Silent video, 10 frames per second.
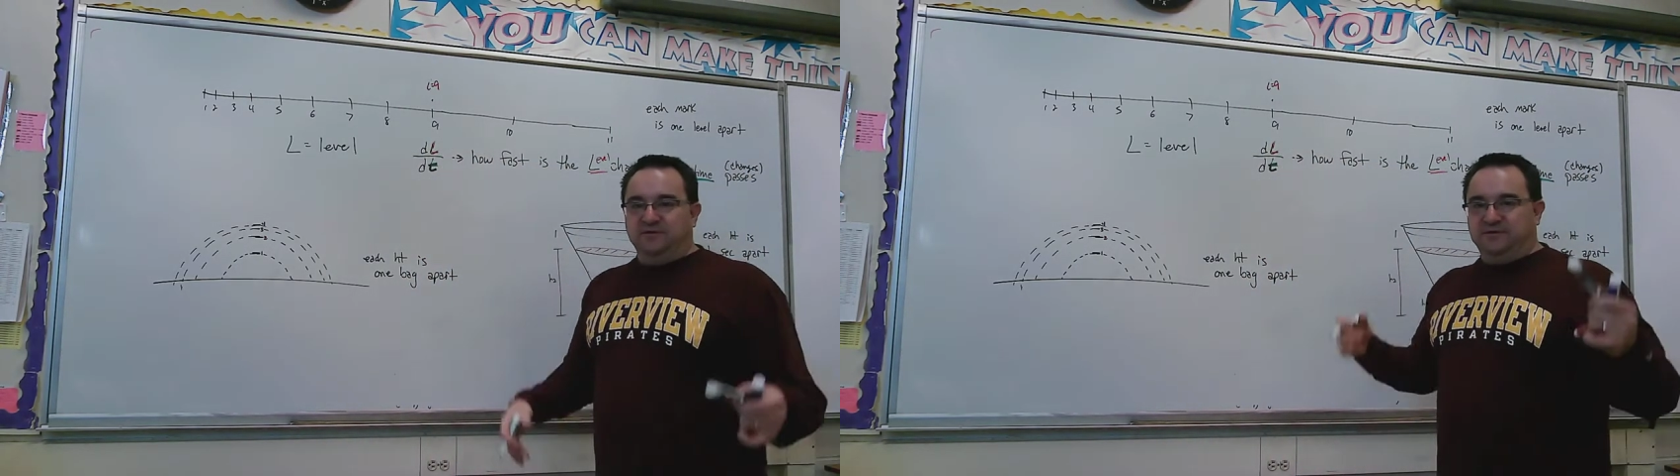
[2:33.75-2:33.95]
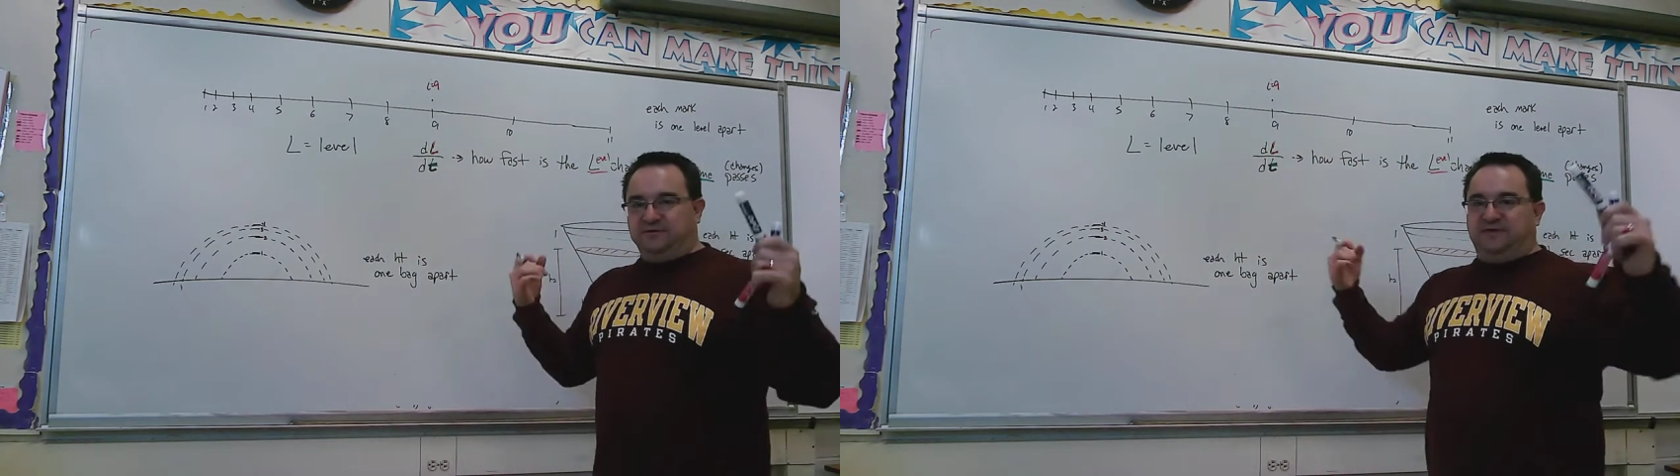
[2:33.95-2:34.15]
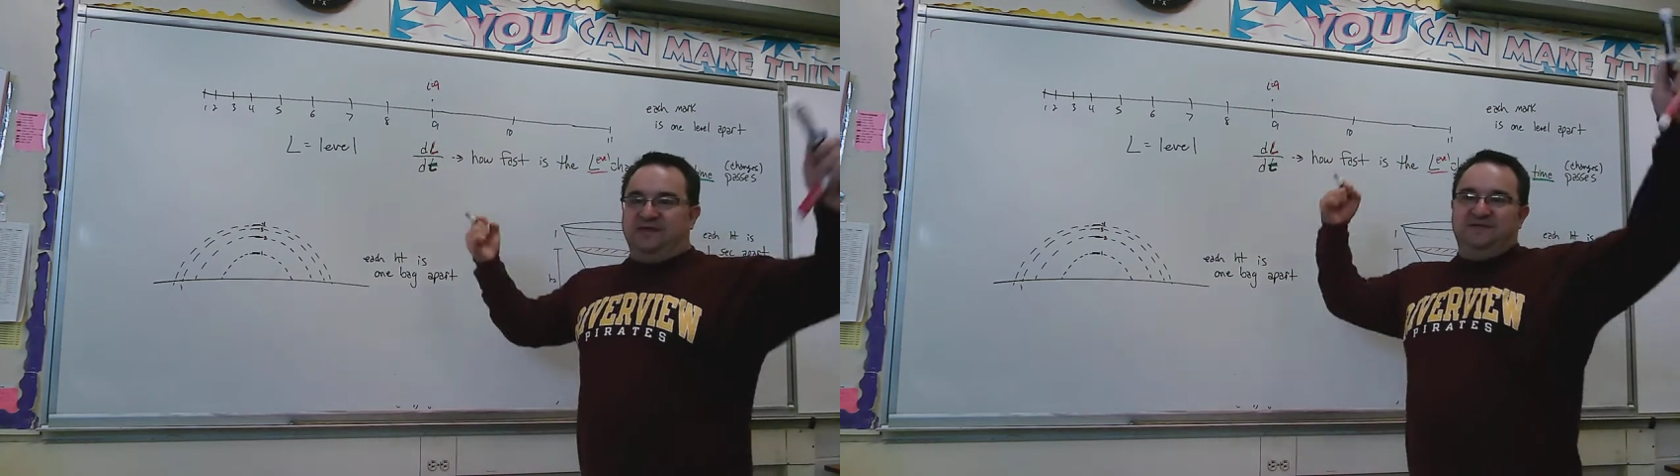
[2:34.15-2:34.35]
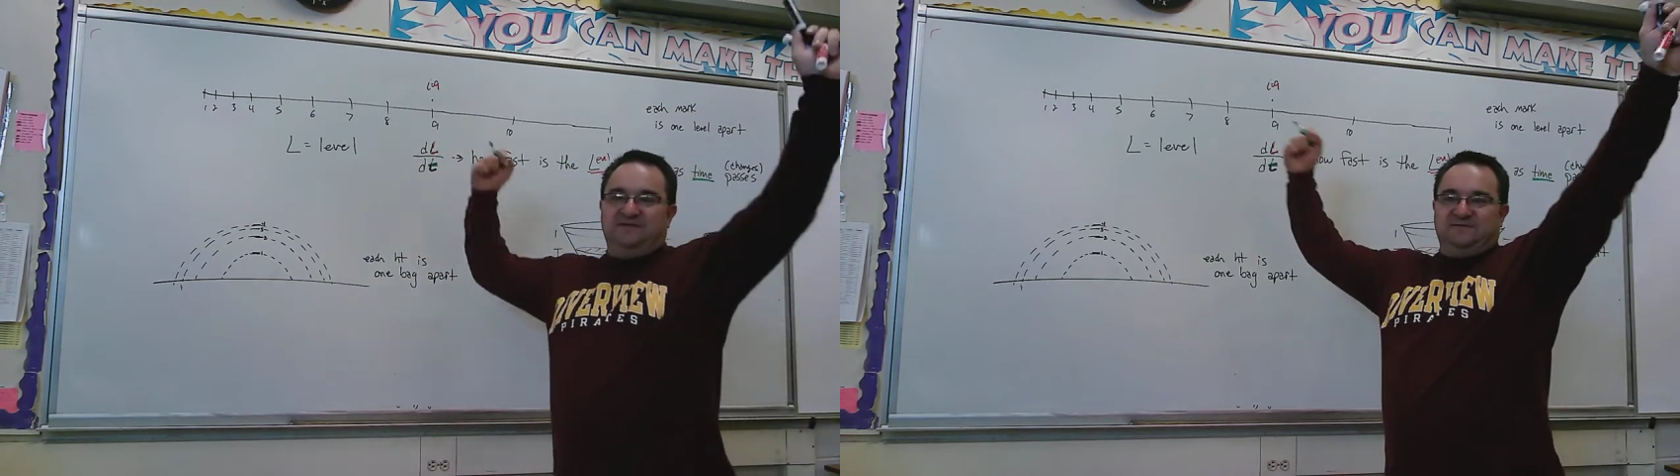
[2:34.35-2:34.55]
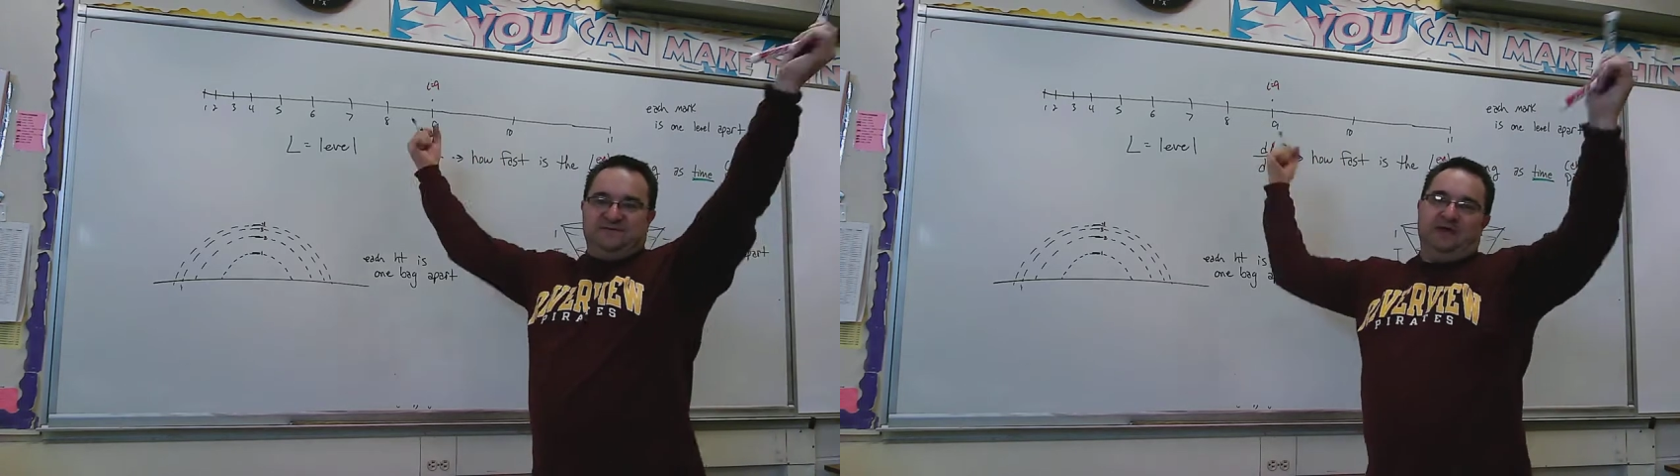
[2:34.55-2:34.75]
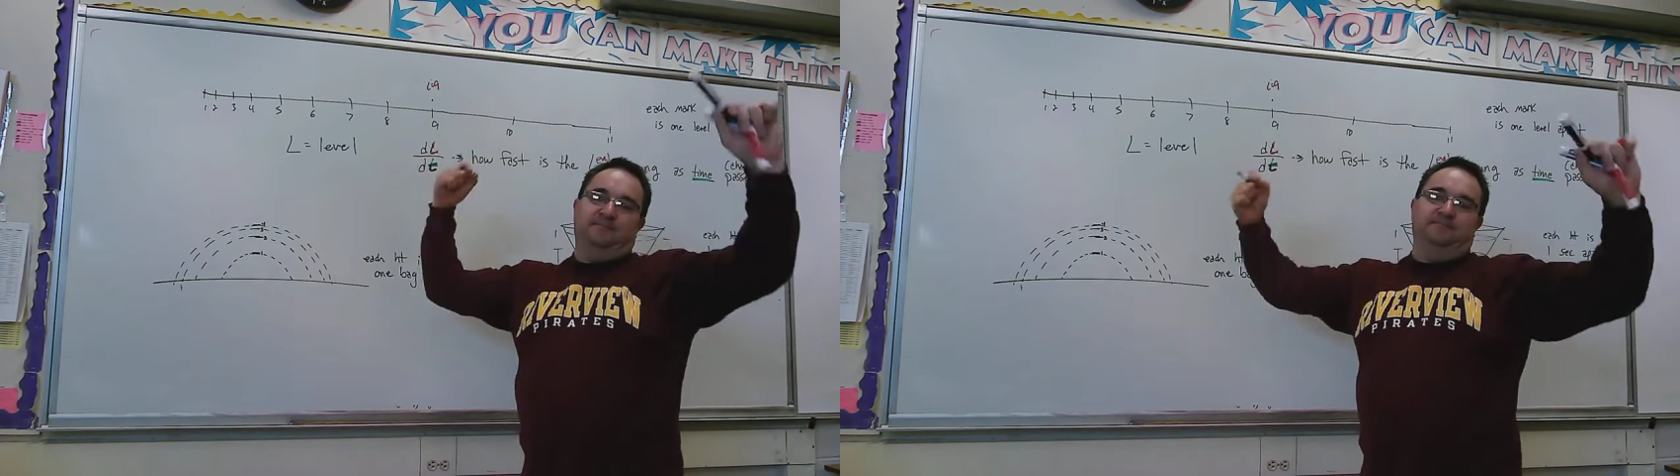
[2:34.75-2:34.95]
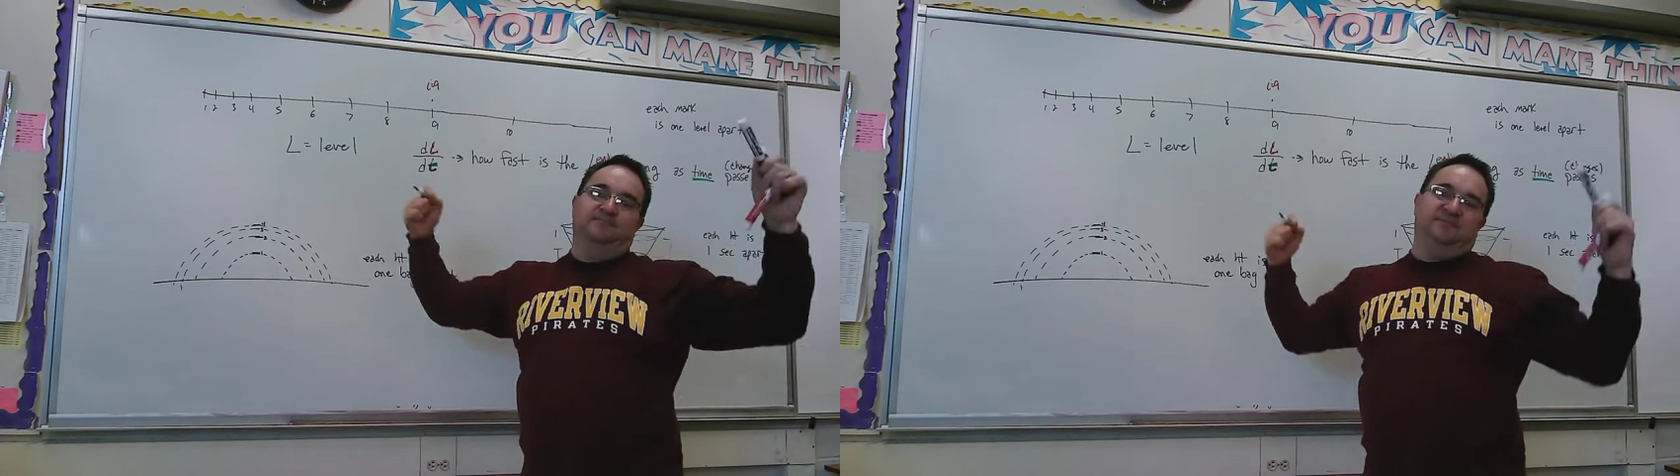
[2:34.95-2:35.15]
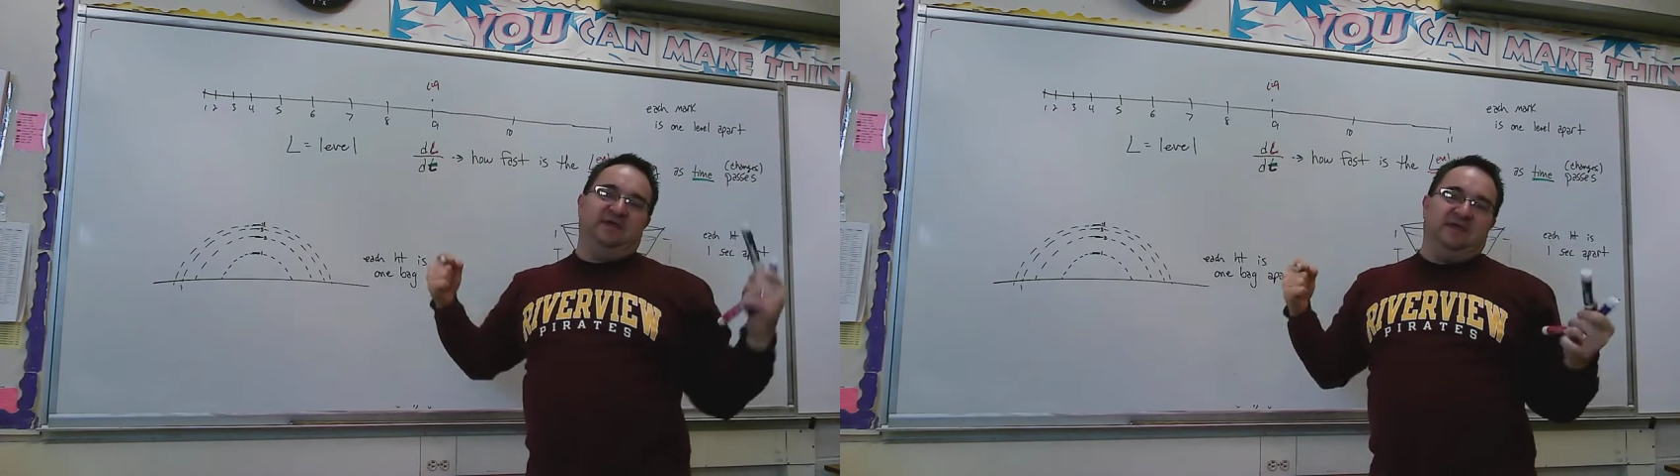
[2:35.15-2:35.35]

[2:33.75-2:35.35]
The d something,